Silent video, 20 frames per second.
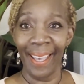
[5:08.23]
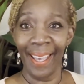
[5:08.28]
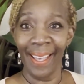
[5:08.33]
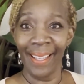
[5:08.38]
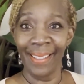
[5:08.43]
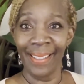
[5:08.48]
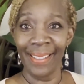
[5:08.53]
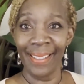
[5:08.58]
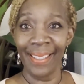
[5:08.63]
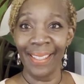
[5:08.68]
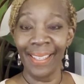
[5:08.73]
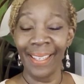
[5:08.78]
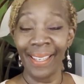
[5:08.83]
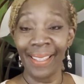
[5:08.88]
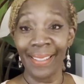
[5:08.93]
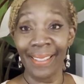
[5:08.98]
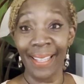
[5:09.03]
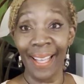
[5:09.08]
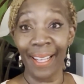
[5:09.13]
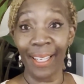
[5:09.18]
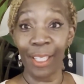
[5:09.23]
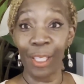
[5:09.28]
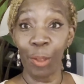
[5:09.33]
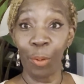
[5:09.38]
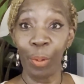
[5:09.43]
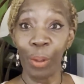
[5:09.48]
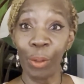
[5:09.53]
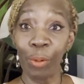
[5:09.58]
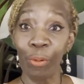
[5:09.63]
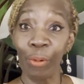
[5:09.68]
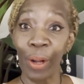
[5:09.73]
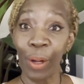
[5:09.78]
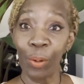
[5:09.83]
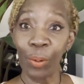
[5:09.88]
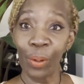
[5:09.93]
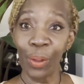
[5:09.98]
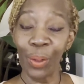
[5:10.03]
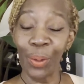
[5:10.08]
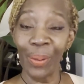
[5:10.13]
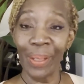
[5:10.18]
and see exactly what
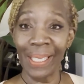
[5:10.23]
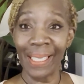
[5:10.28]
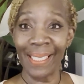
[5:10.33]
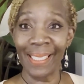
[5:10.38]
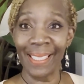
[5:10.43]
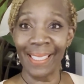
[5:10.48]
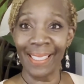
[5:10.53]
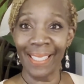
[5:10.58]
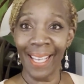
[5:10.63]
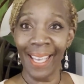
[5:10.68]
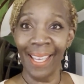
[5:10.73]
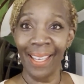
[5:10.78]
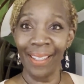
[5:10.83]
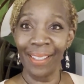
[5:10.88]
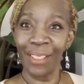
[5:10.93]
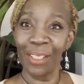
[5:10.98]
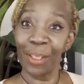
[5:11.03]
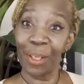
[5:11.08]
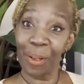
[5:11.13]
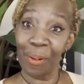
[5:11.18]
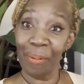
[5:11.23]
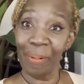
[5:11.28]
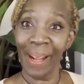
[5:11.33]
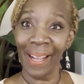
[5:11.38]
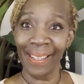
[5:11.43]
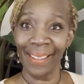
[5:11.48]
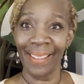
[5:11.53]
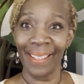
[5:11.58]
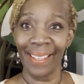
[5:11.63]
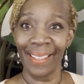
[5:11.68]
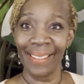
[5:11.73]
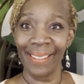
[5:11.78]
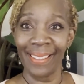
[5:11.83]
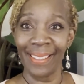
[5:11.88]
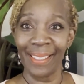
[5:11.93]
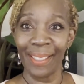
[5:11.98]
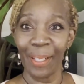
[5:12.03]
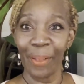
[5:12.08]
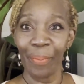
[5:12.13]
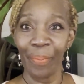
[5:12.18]
route you need to take to correct
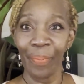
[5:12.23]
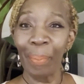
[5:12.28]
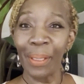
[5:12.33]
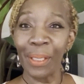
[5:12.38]
things.